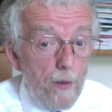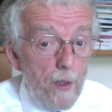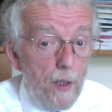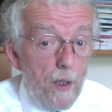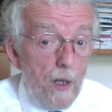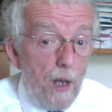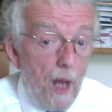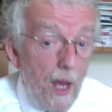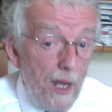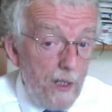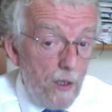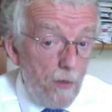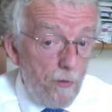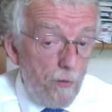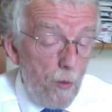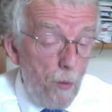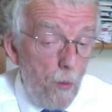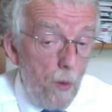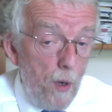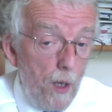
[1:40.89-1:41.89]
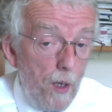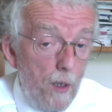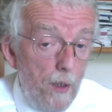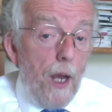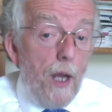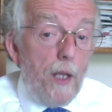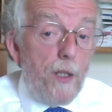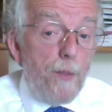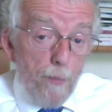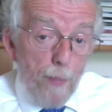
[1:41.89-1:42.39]
lying down for a while.
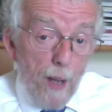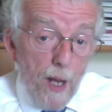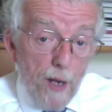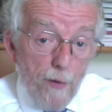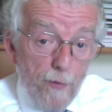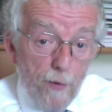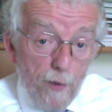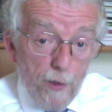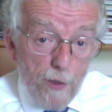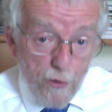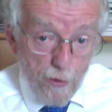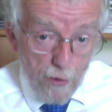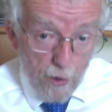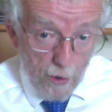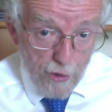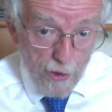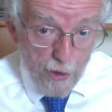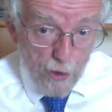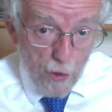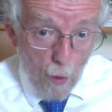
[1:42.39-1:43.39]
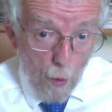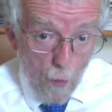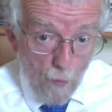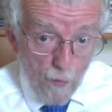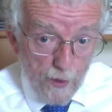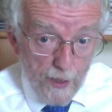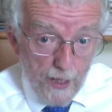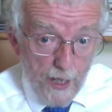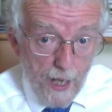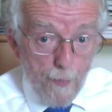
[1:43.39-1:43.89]
It's painful to touch
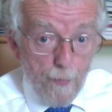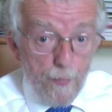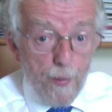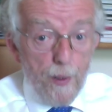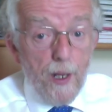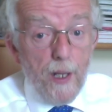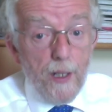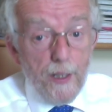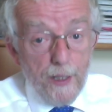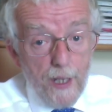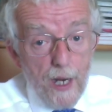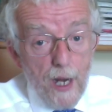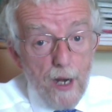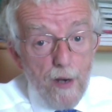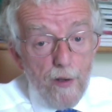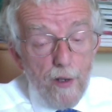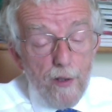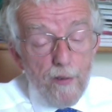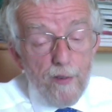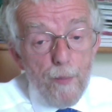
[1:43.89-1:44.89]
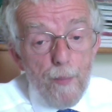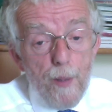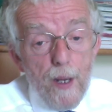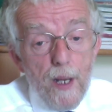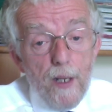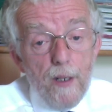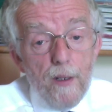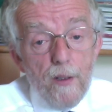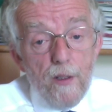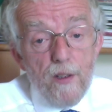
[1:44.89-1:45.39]
over the hip in the area of the
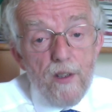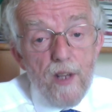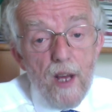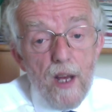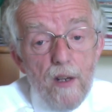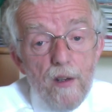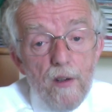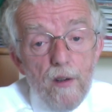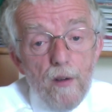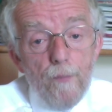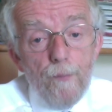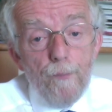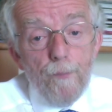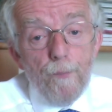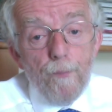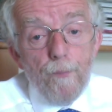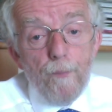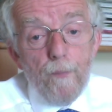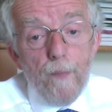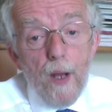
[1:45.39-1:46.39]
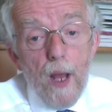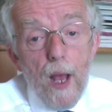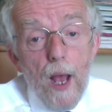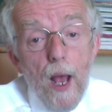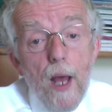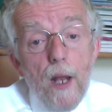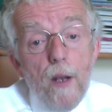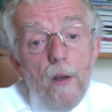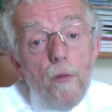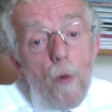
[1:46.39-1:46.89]
pain. It's tender.
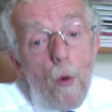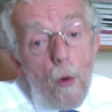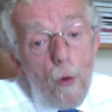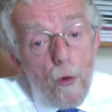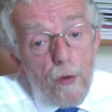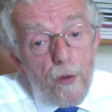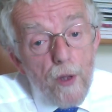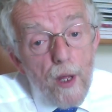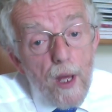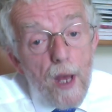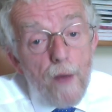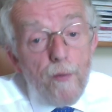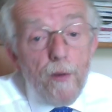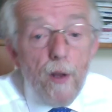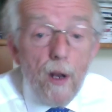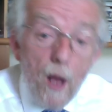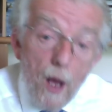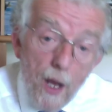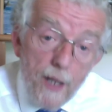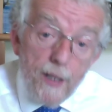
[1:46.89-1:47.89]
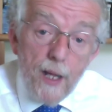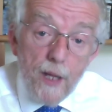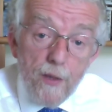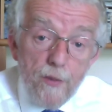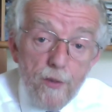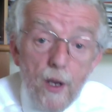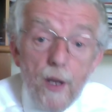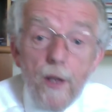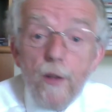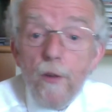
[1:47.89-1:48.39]
And of course, if you lie on that
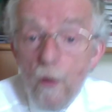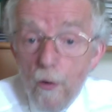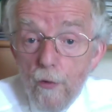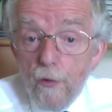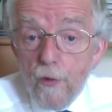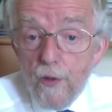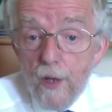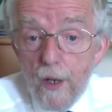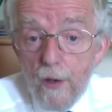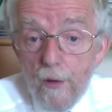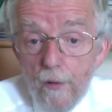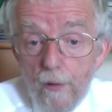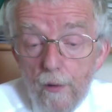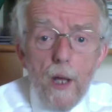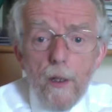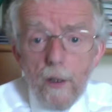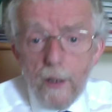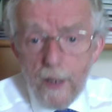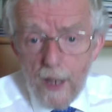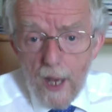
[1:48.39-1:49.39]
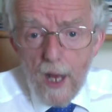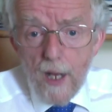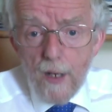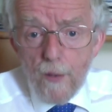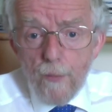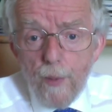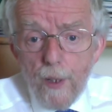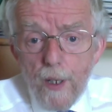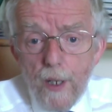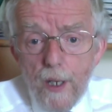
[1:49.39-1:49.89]
side, it's also tender. There
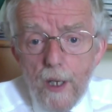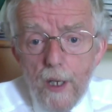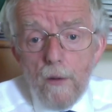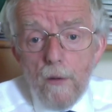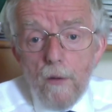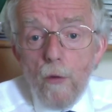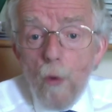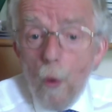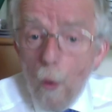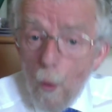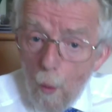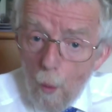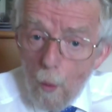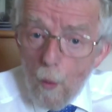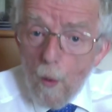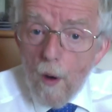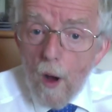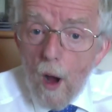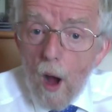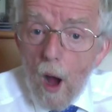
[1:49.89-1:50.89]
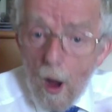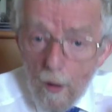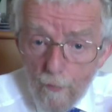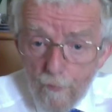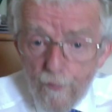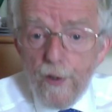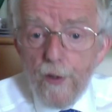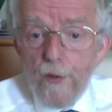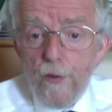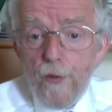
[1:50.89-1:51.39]
can be no
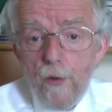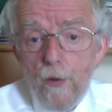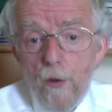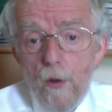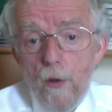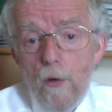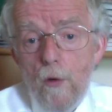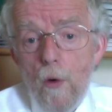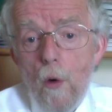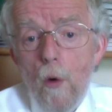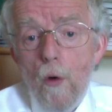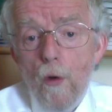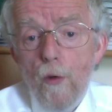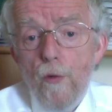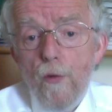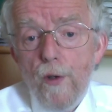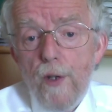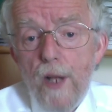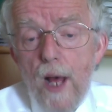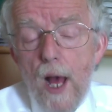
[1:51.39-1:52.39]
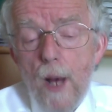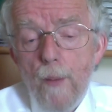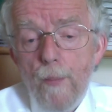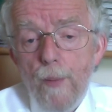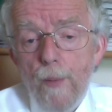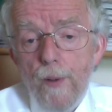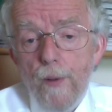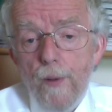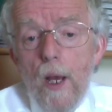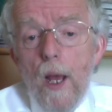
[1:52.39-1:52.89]
obvious cause for it to
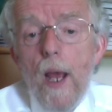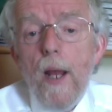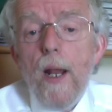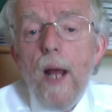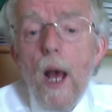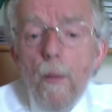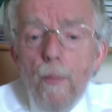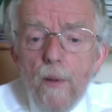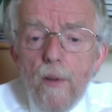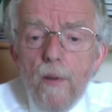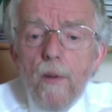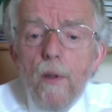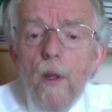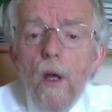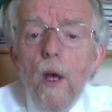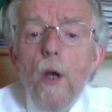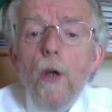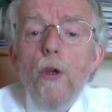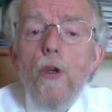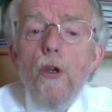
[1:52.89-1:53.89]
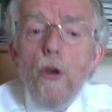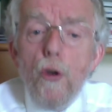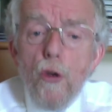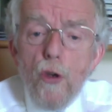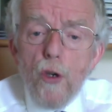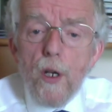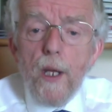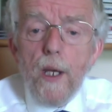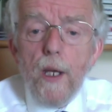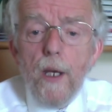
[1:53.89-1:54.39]
happen. It happens
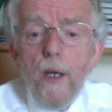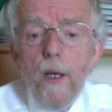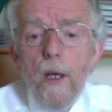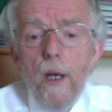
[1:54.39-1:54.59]
usually